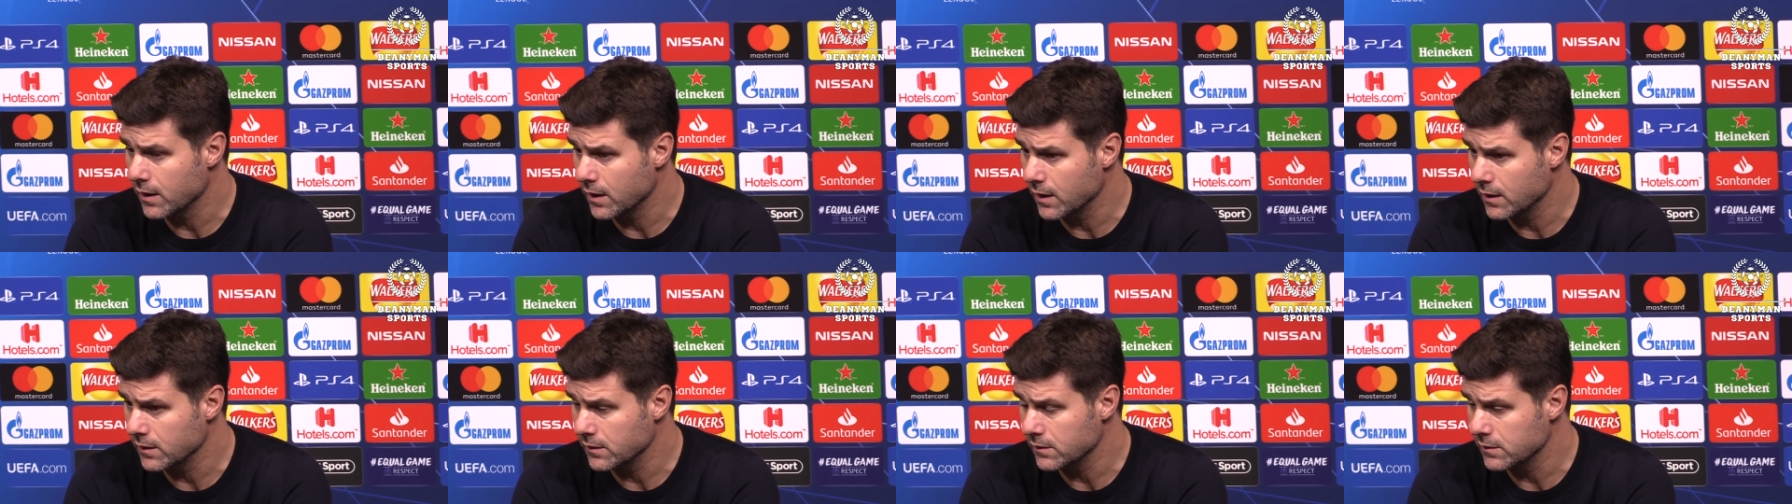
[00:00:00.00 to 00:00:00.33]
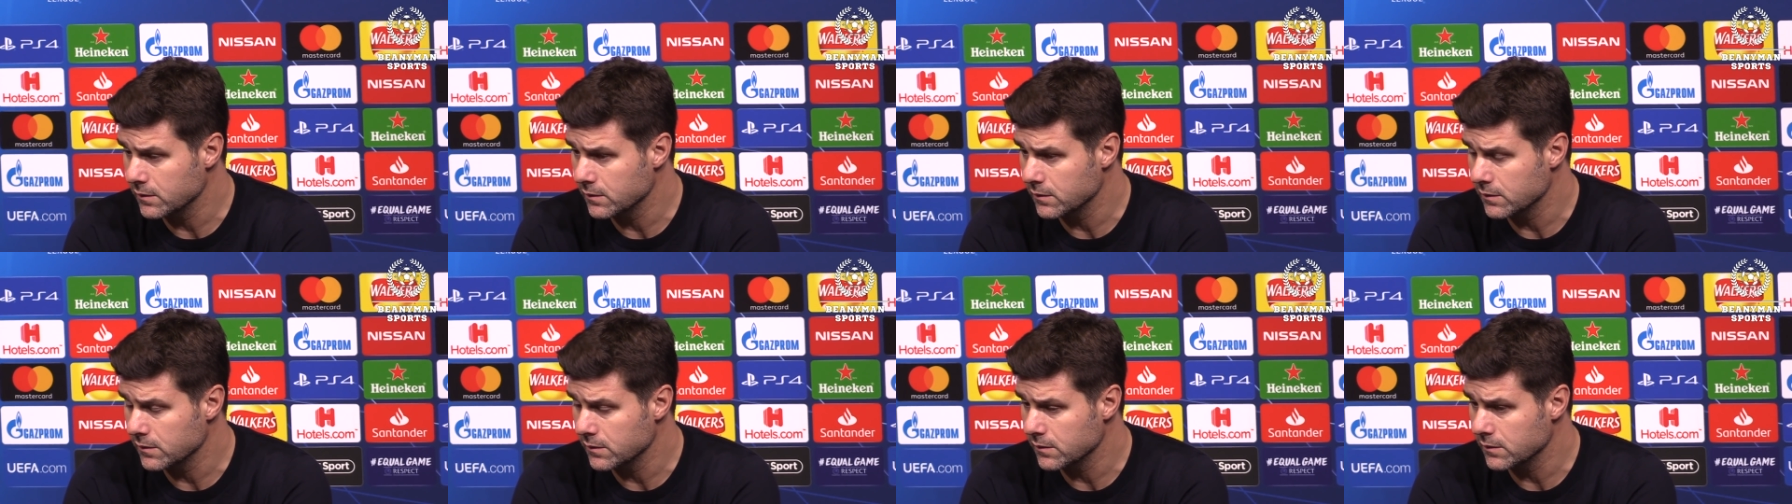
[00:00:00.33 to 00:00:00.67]

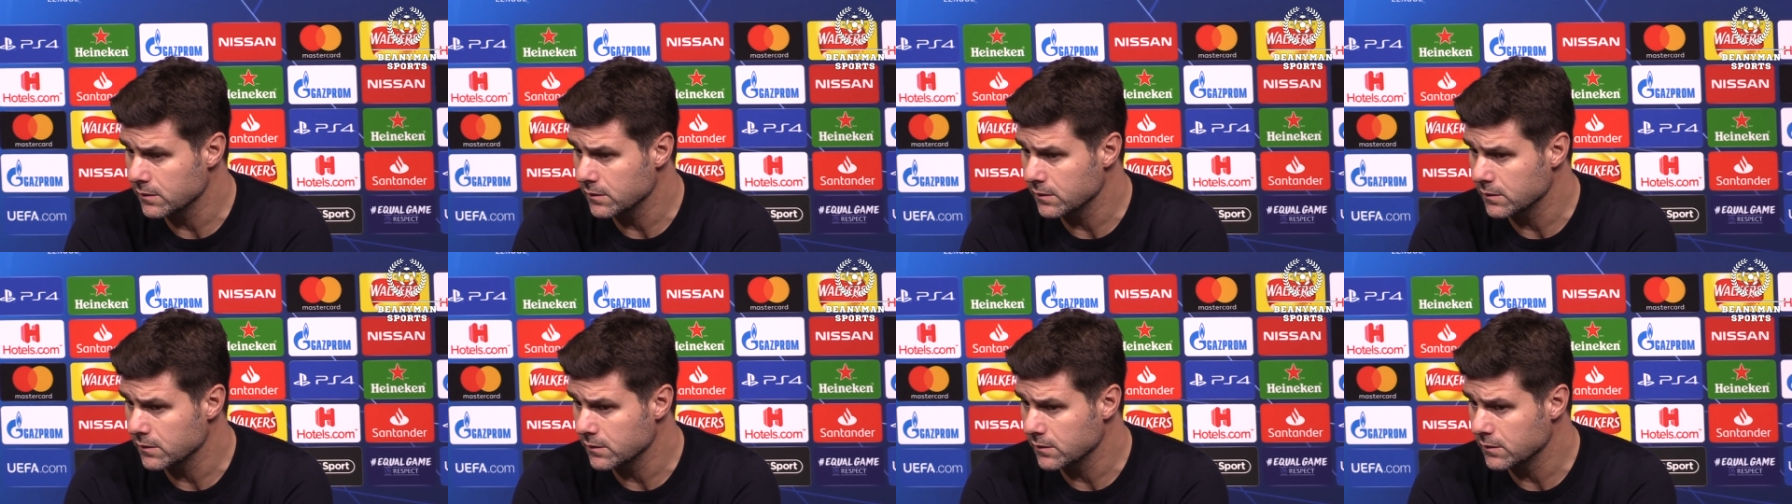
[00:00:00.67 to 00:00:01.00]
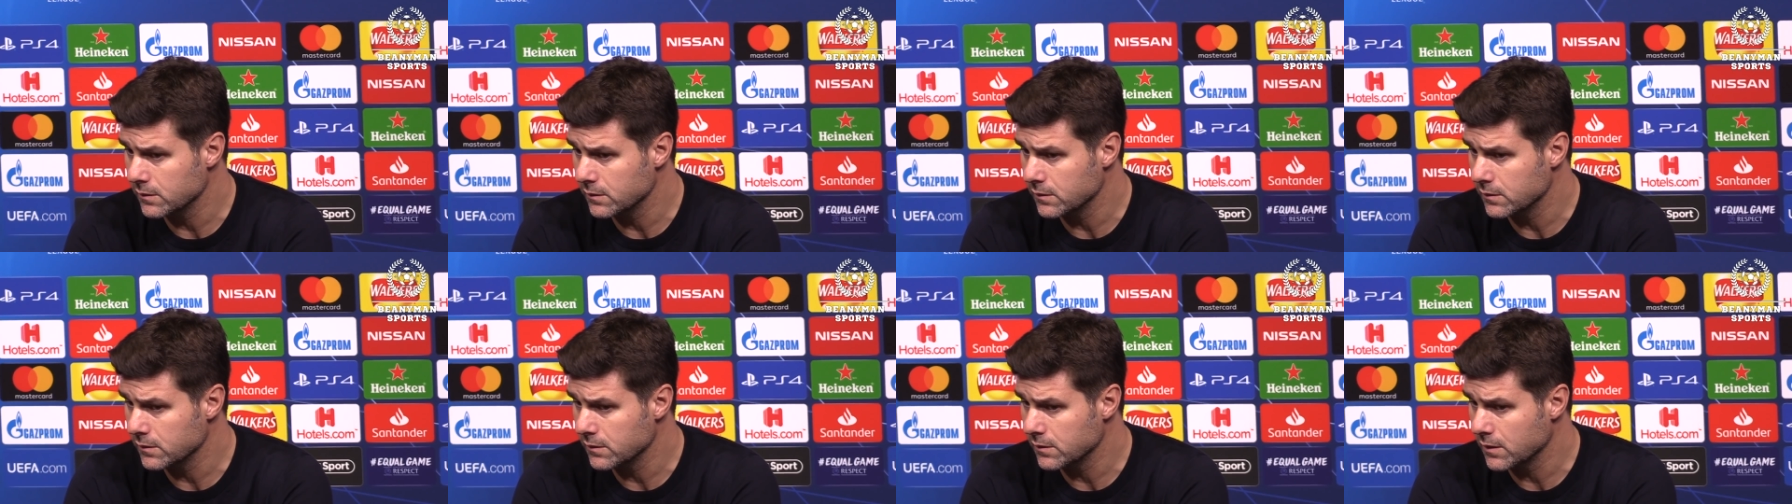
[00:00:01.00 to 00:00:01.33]

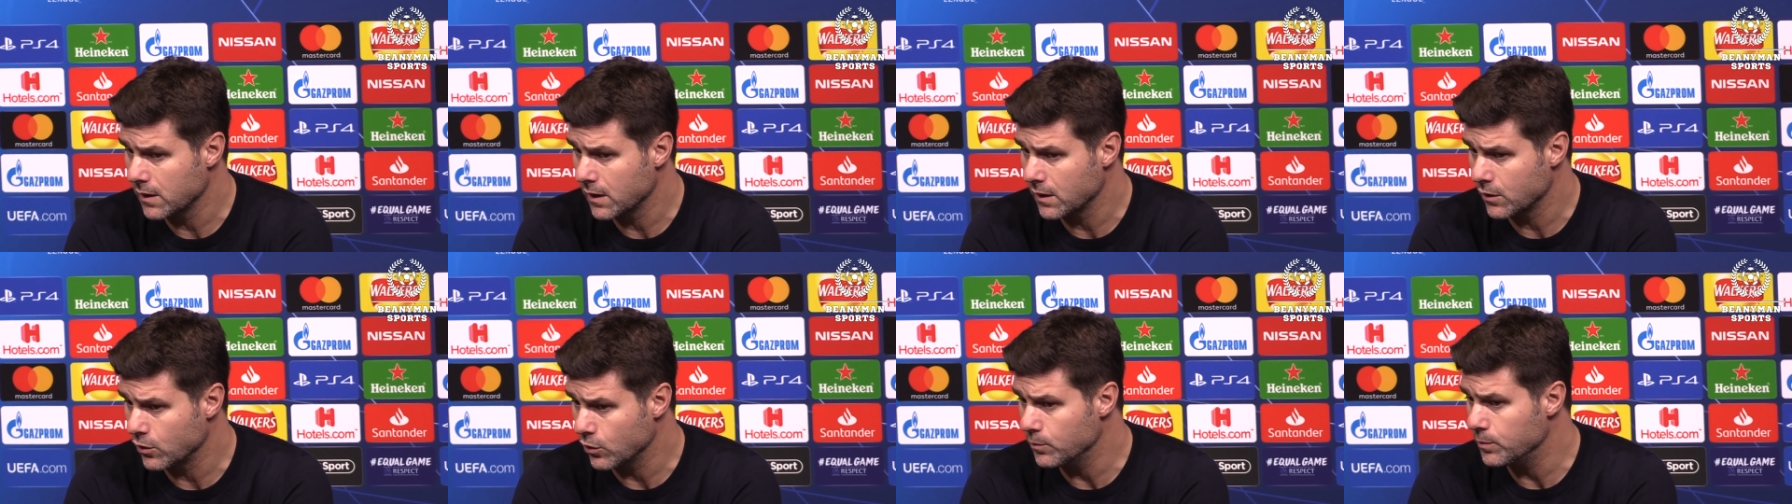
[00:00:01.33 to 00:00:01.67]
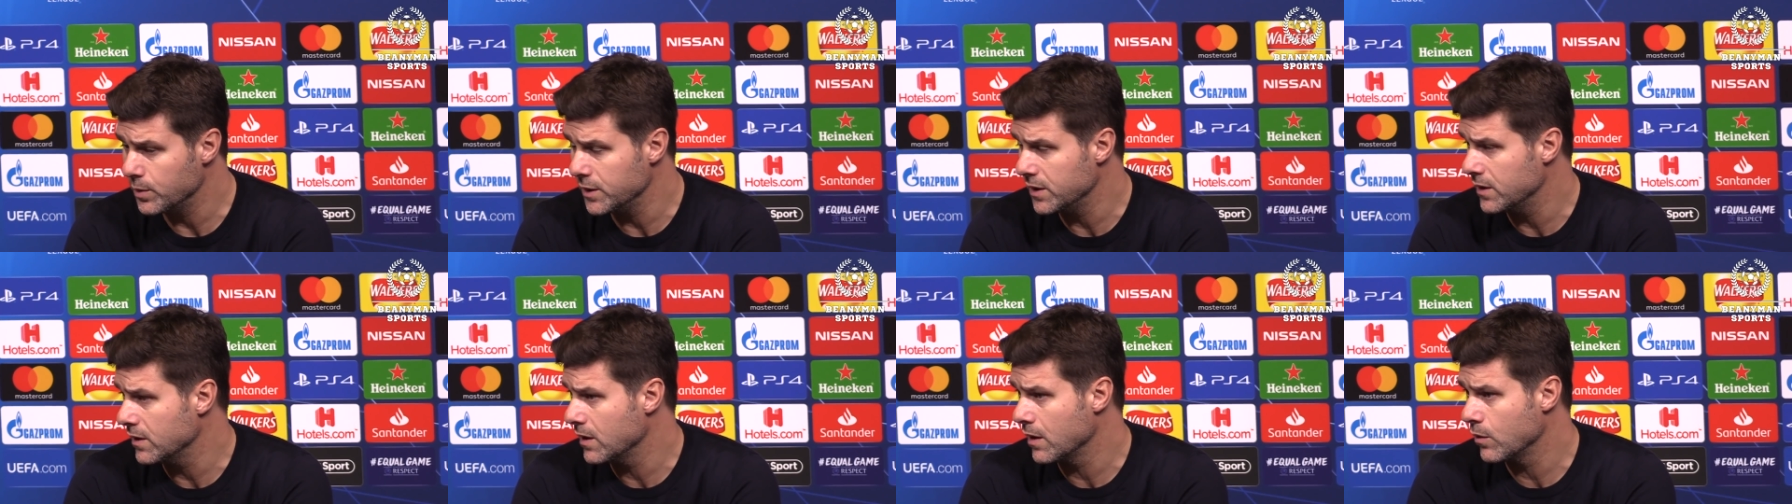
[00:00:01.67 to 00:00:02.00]
and and
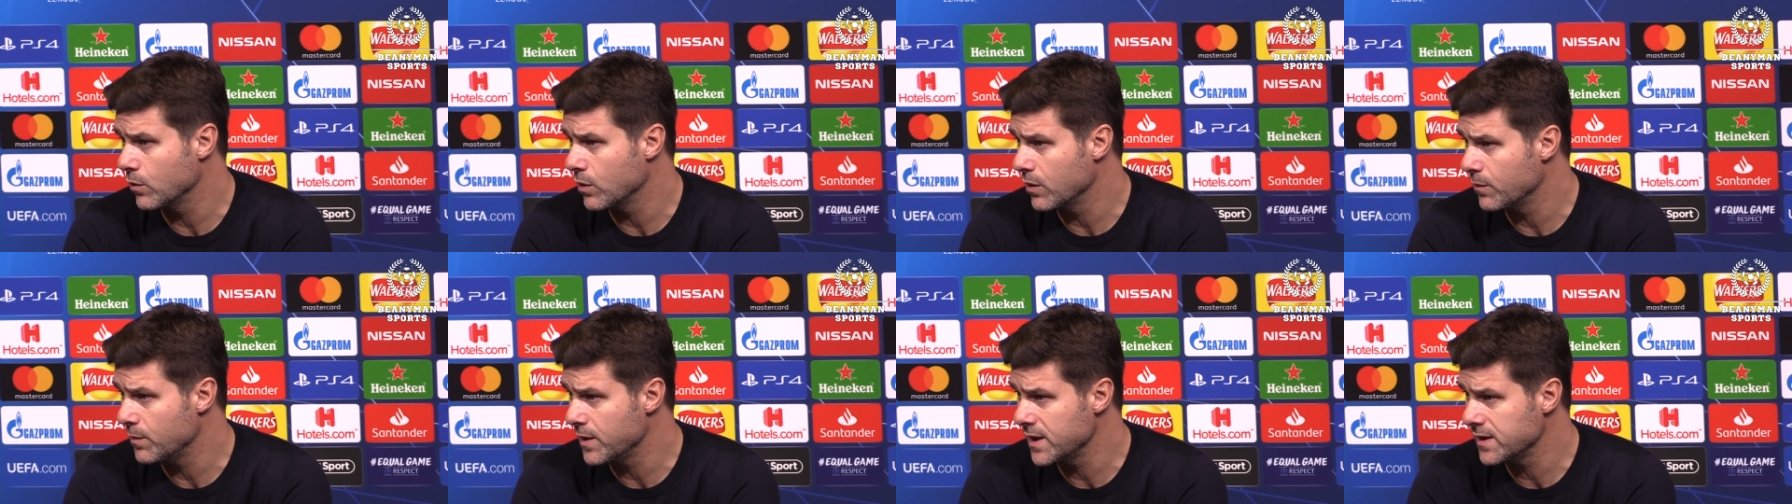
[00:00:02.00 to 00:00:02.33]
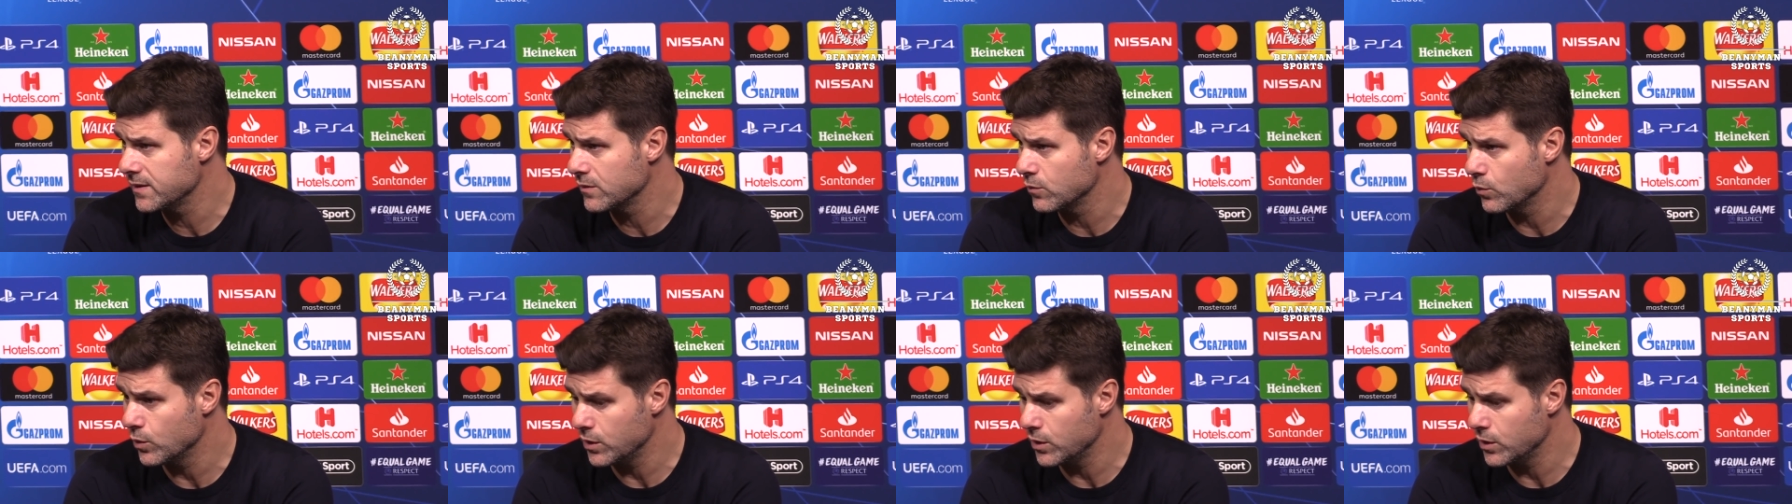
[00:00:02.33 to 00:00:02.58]
compete in our best.